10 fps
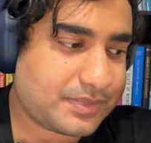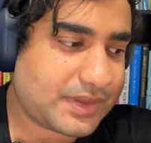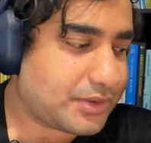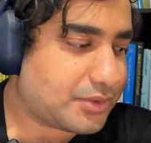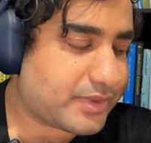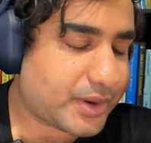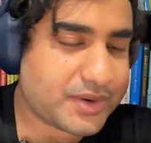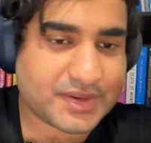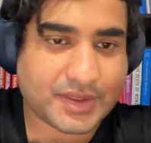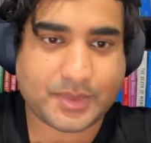
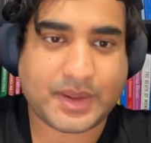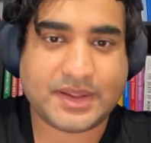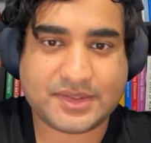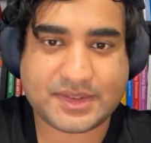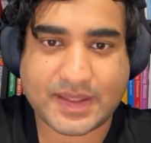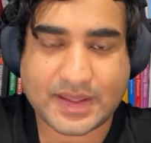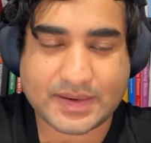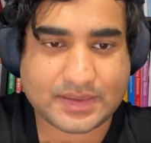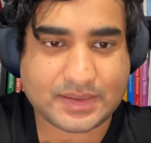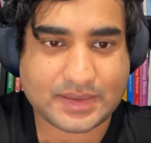various other ways that
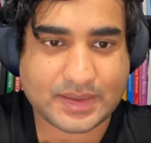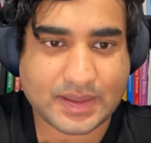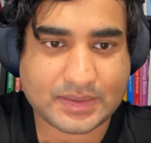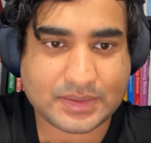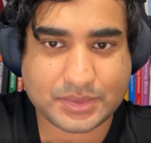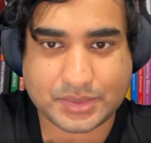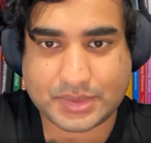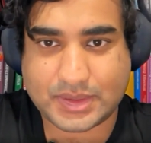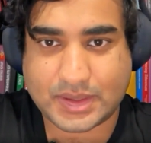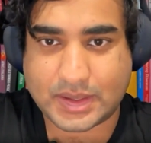
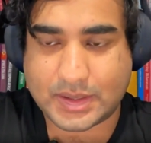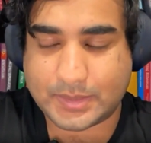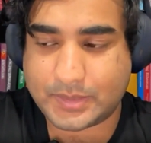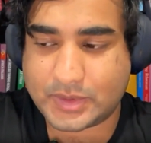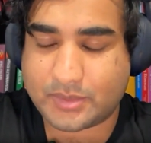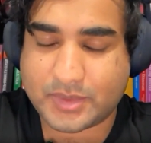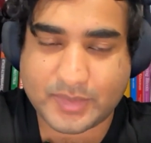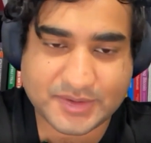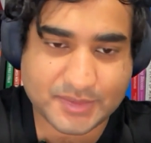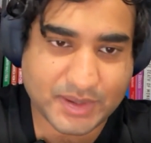could
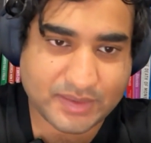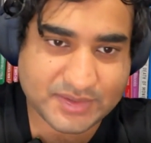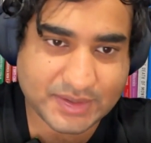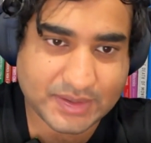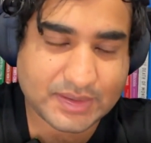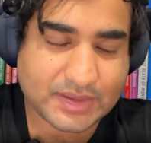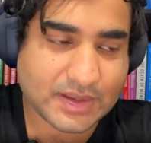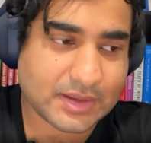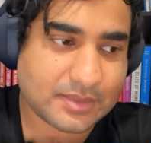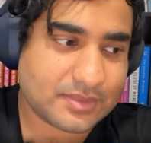compromise your privacy
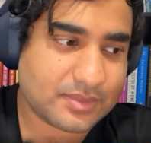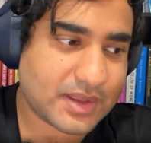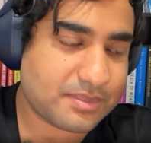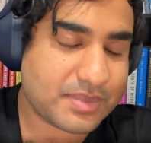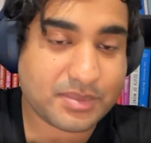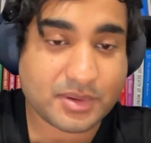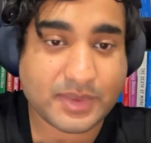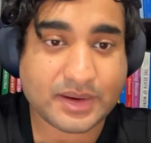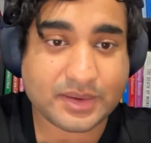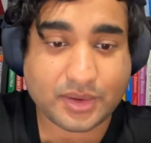that people
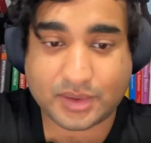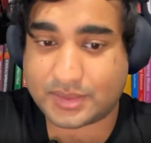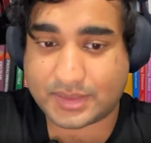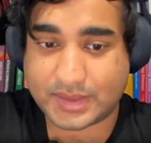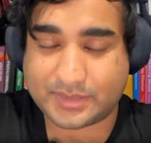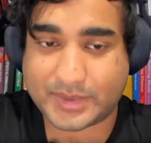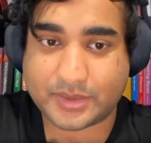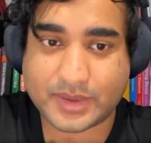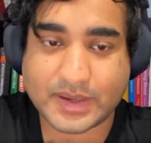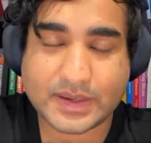might not think
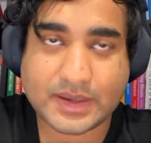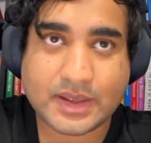about, right?